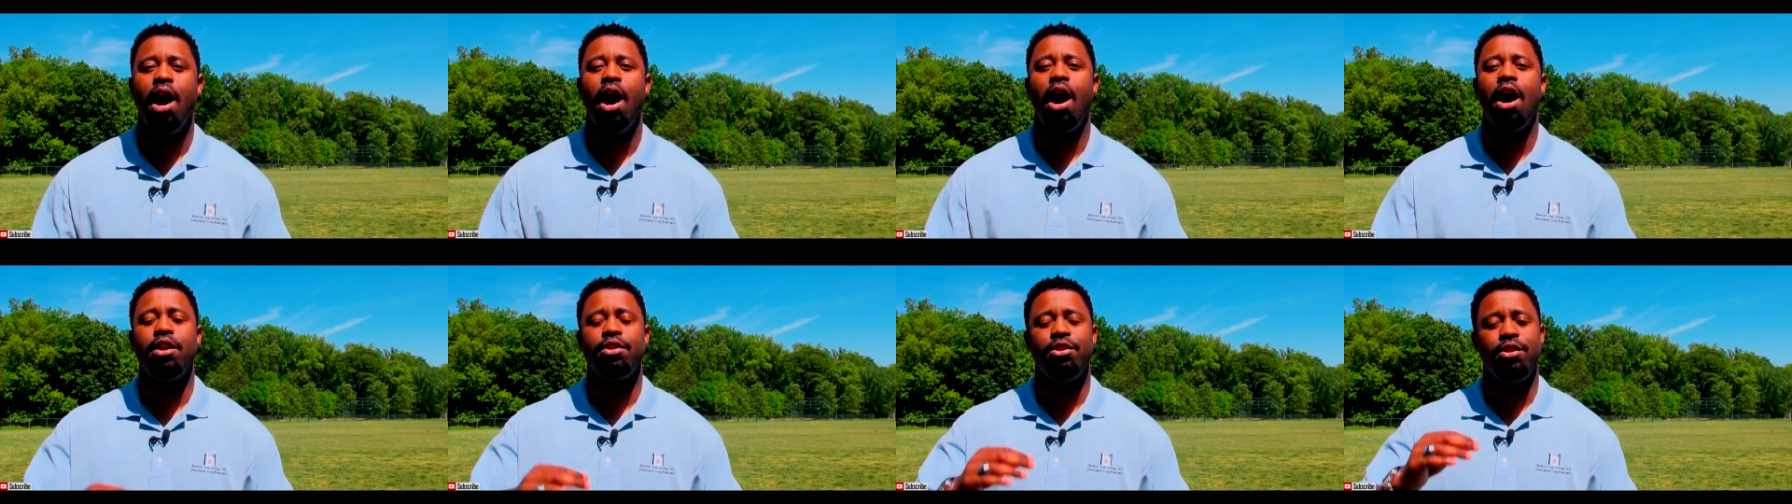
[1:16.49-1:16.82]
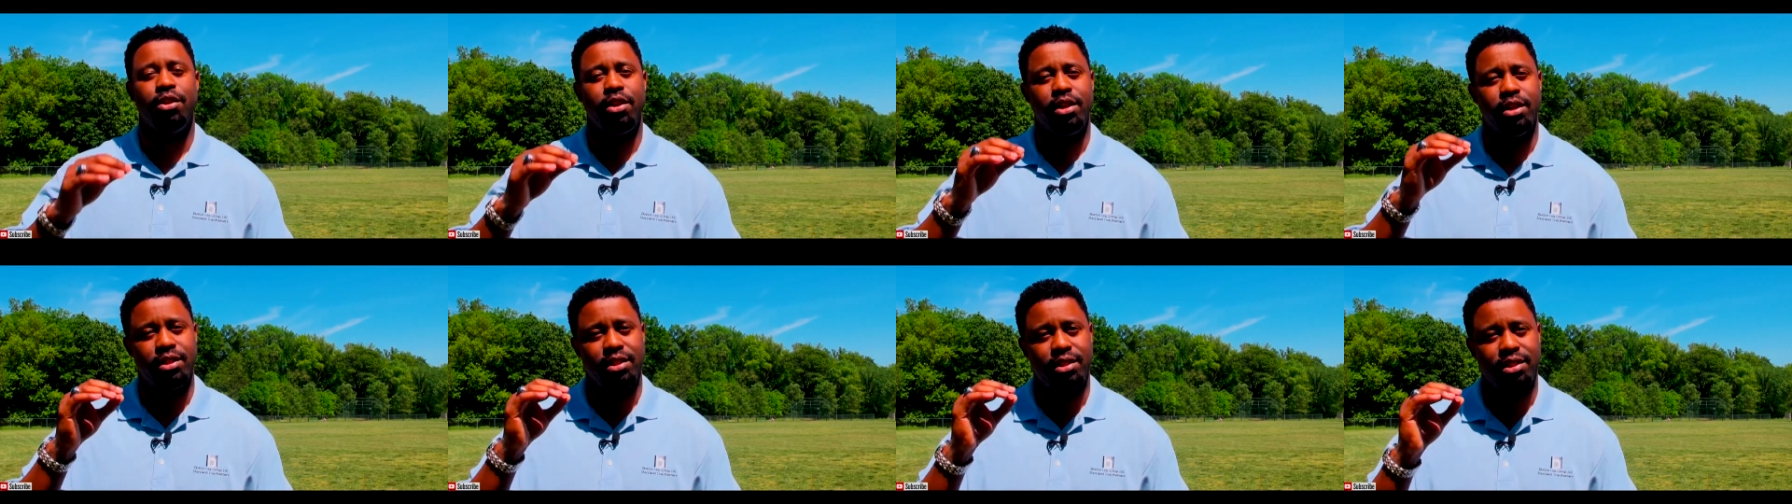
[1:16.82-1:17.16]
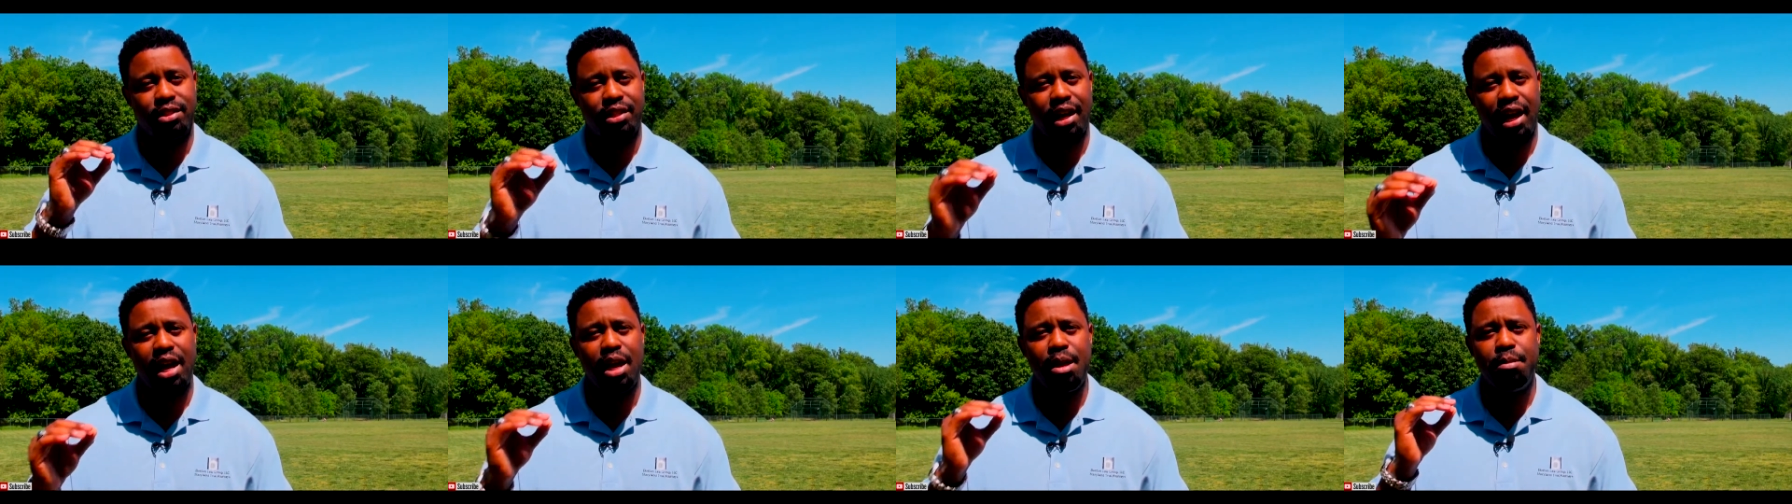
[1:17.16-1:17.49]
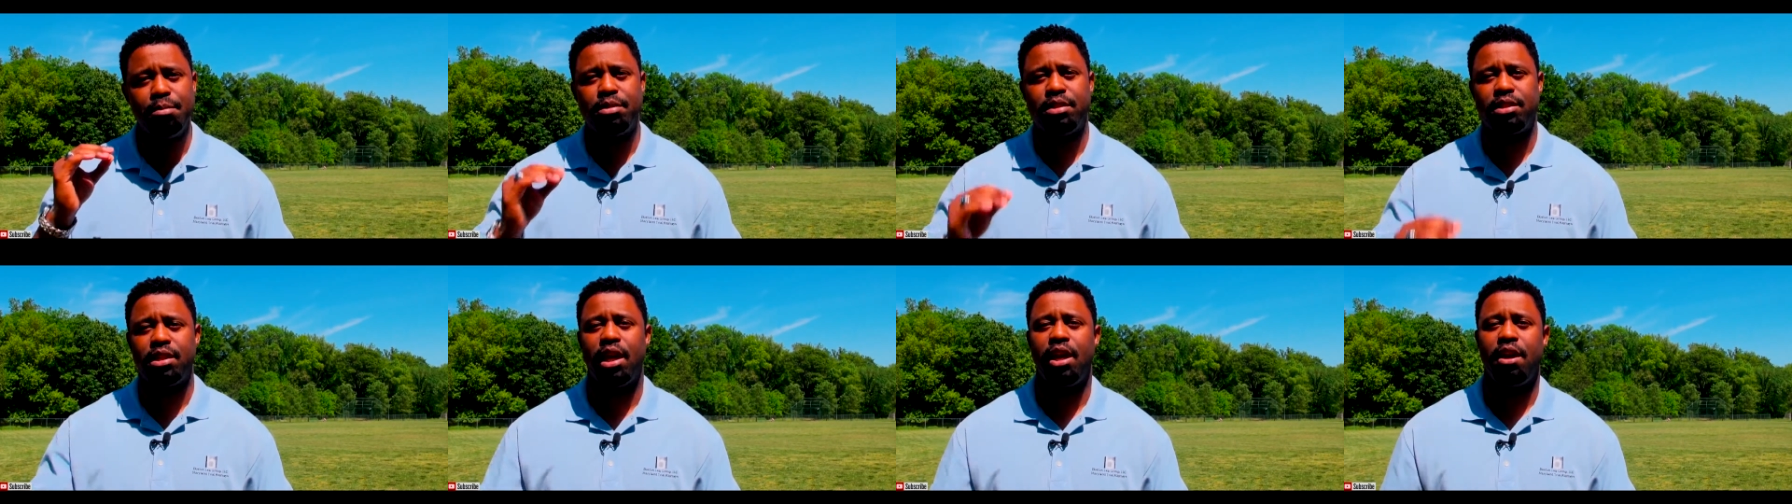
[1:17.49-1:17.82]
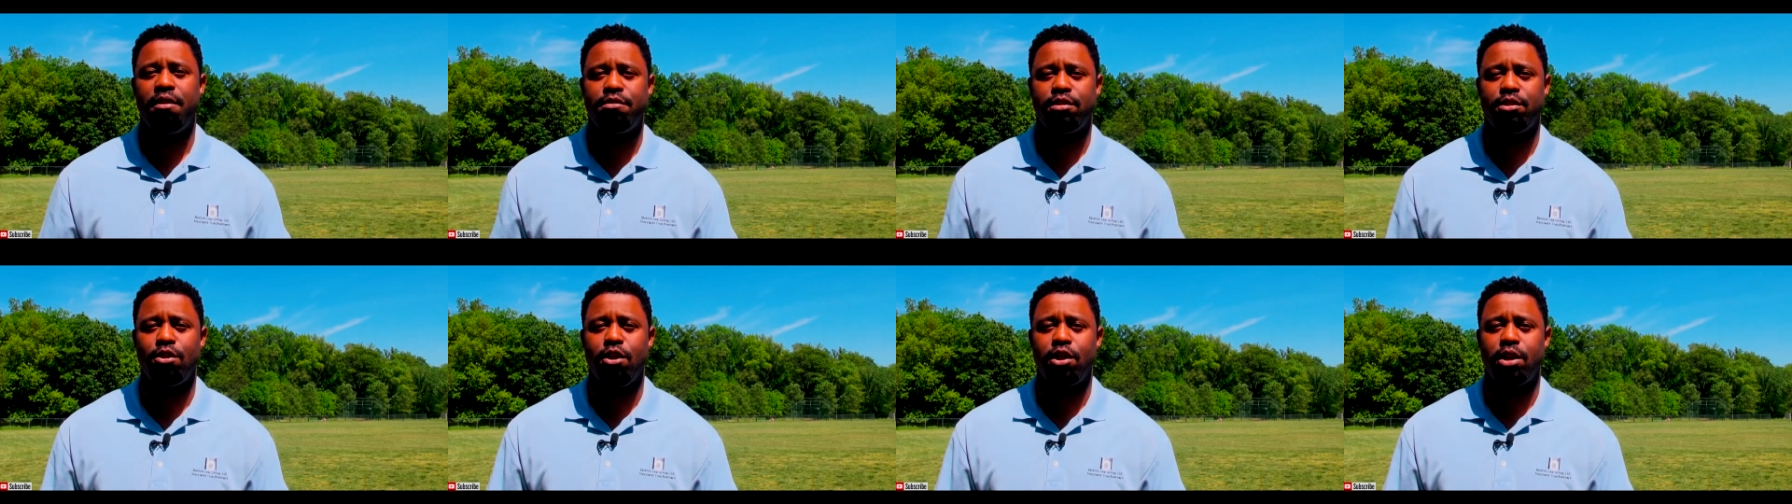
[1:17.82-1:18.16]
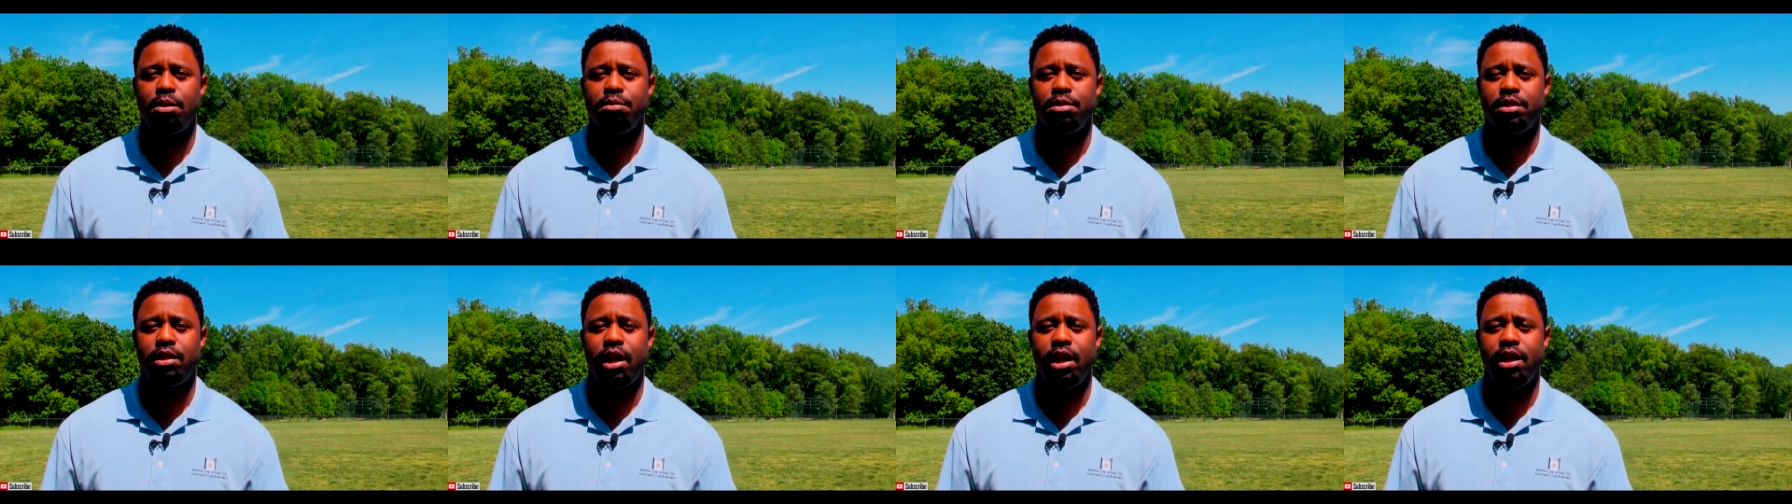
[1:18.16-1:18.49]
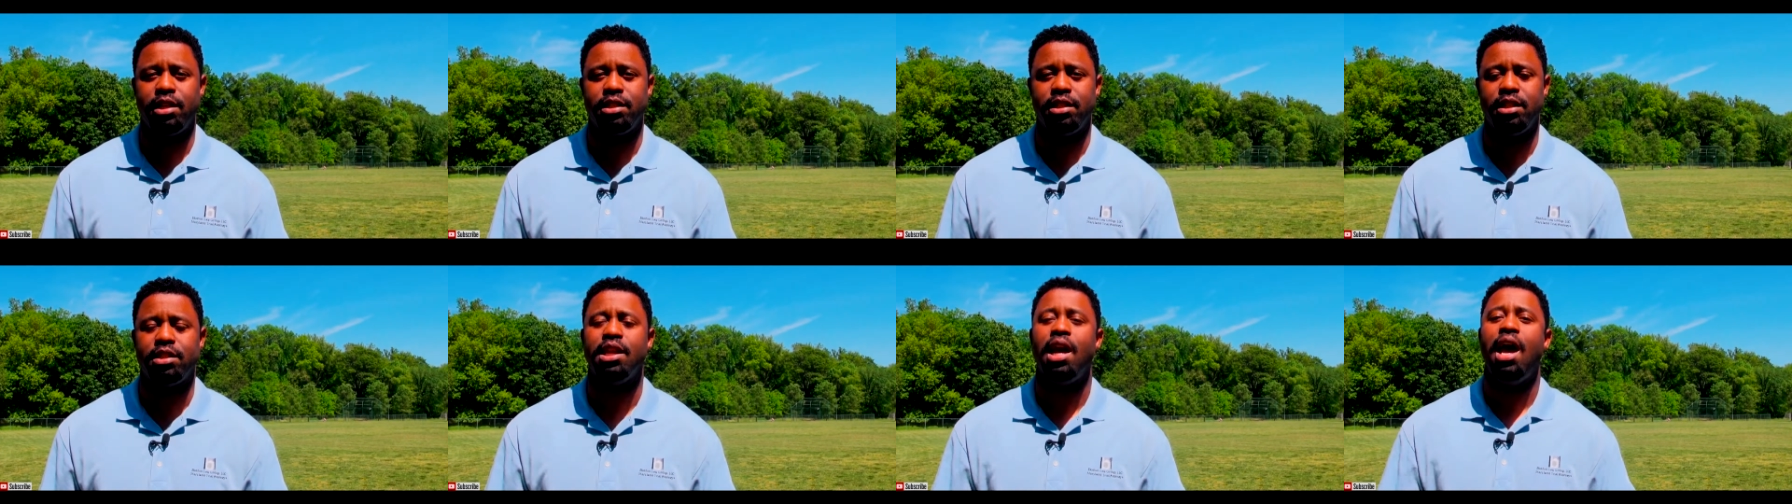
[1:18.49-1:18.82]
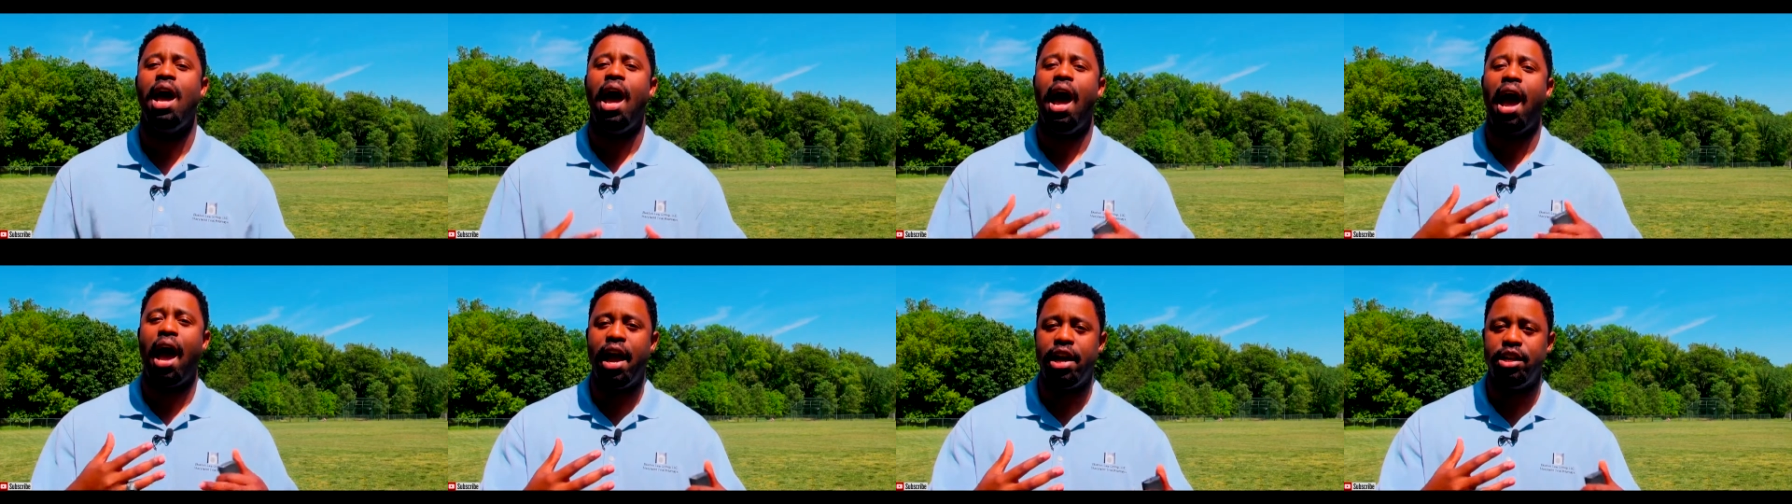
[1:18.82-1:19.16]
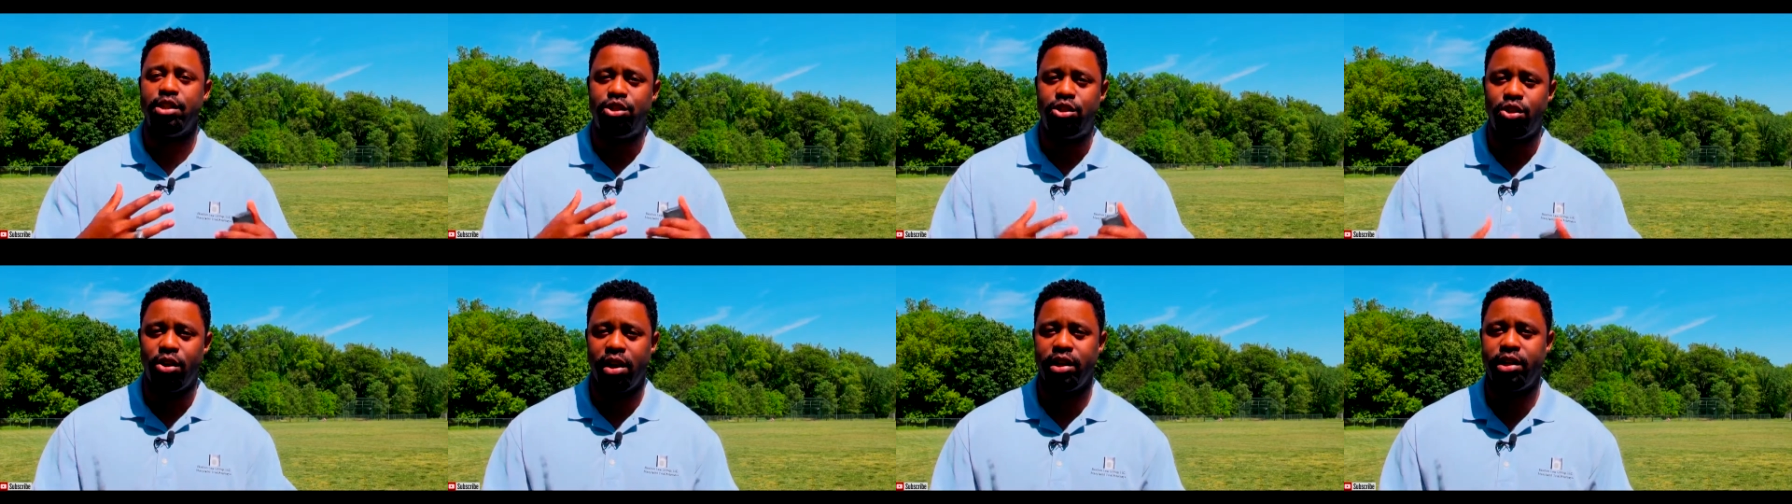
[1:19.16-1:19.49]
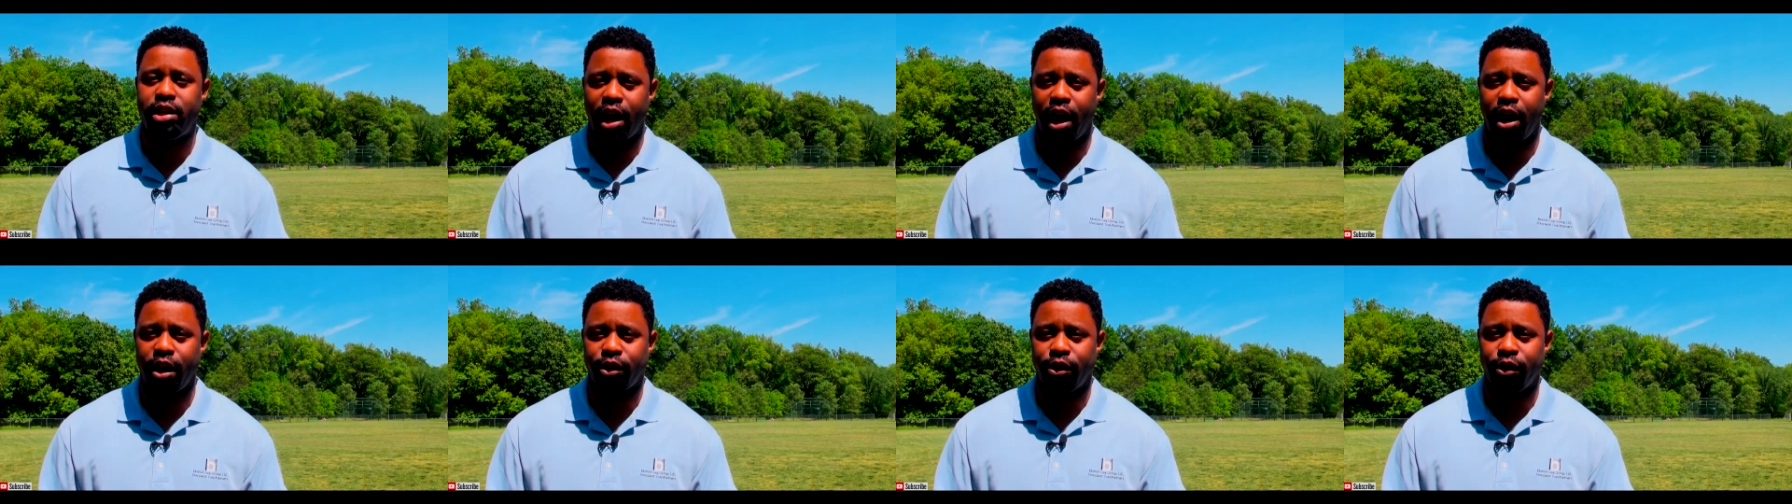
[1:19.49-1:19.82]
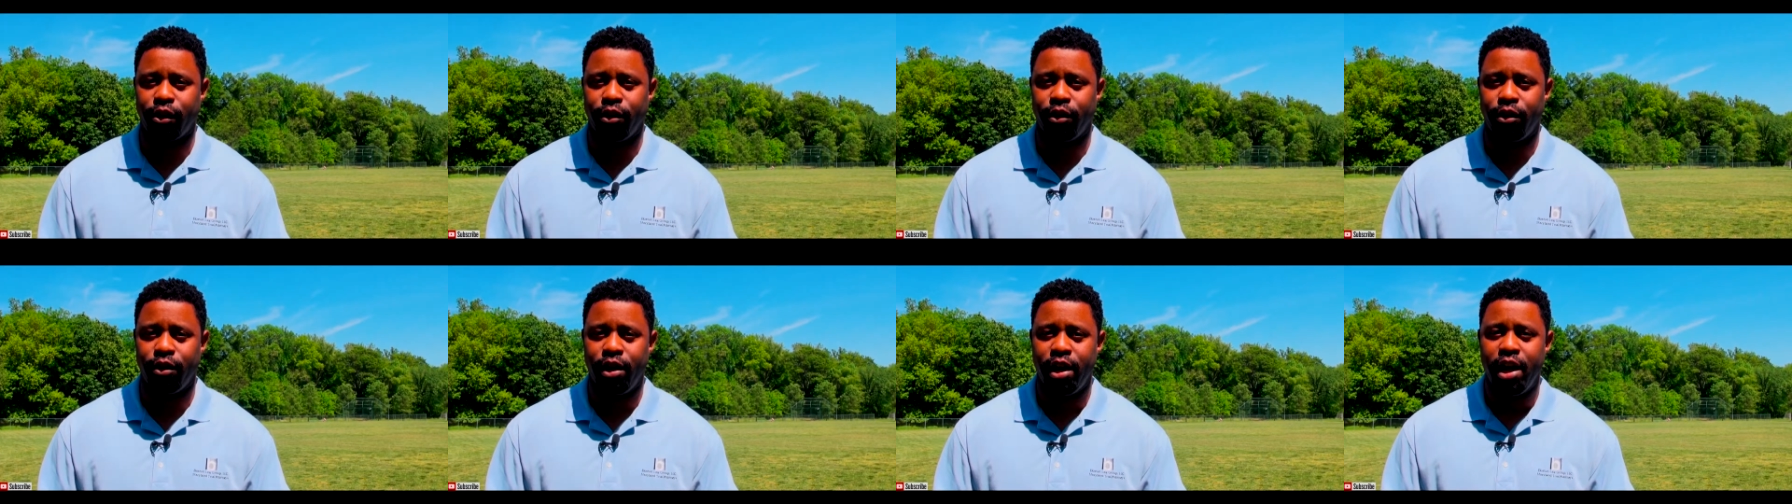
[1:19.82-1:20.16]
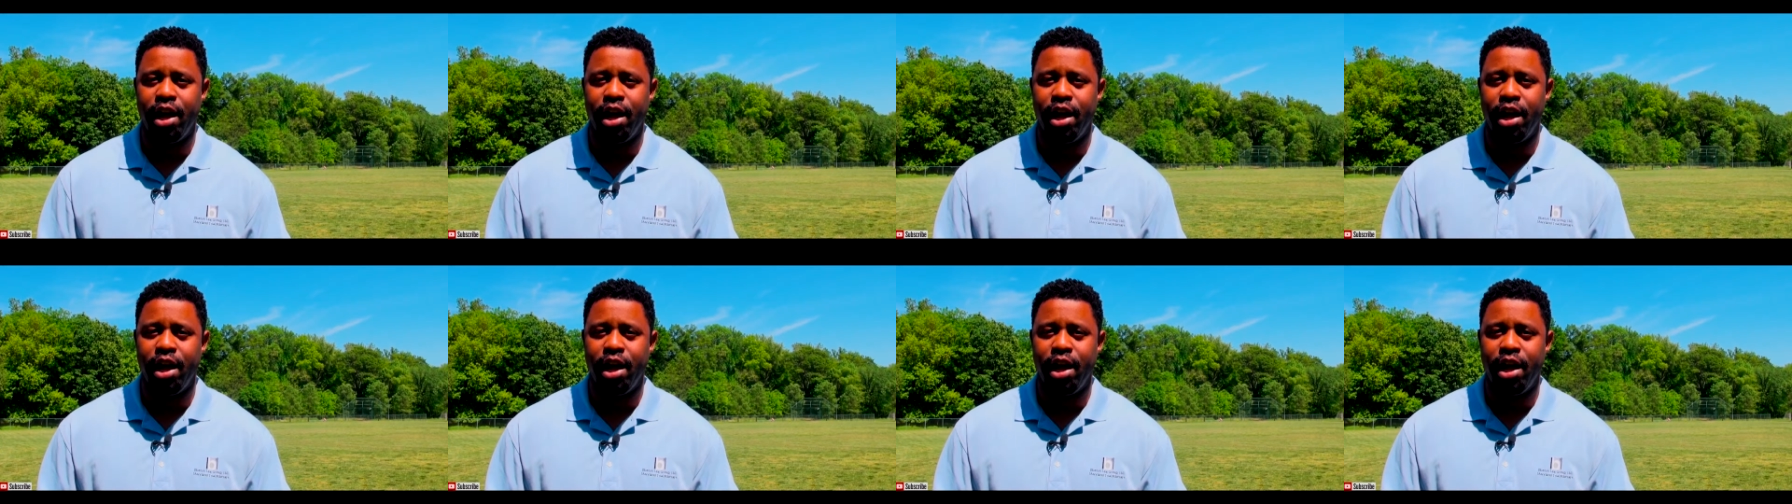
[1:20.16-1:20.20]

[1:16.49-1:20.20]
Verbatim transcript: under the same set of circumstances as your doctor?